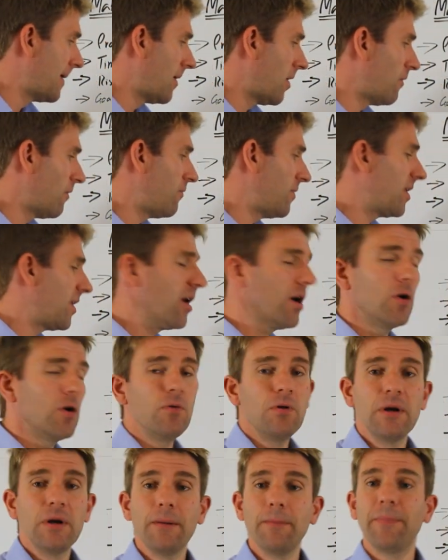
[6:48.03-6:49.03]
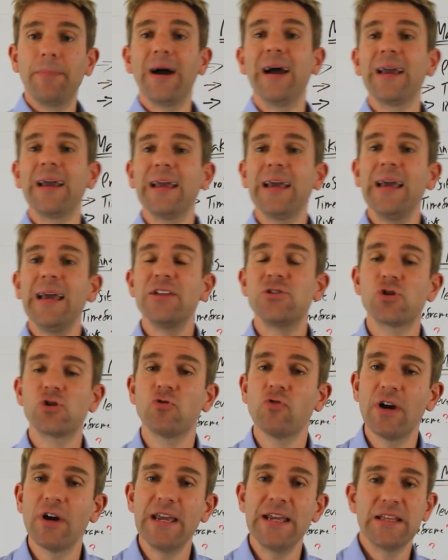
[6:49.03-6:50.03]
Off we go, bang, it's
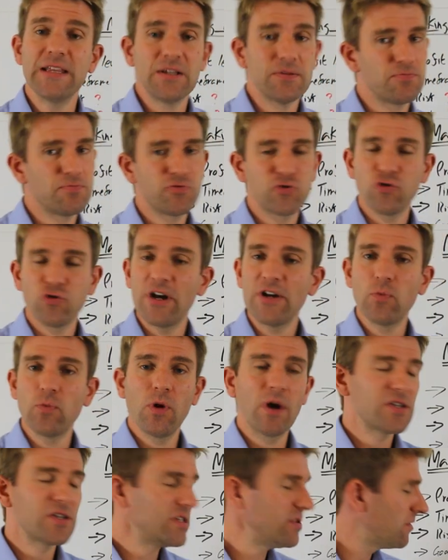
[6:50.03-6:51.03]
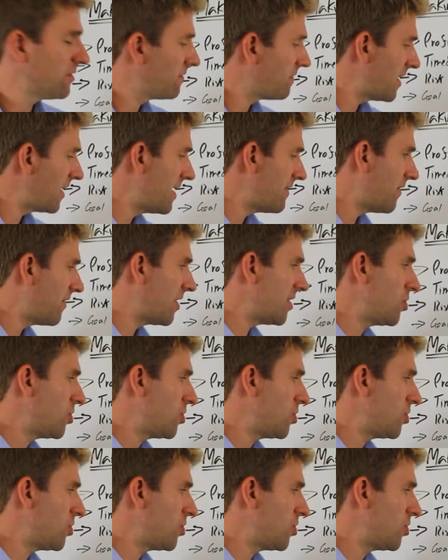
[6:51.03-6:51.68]
great, the trade works in your favor,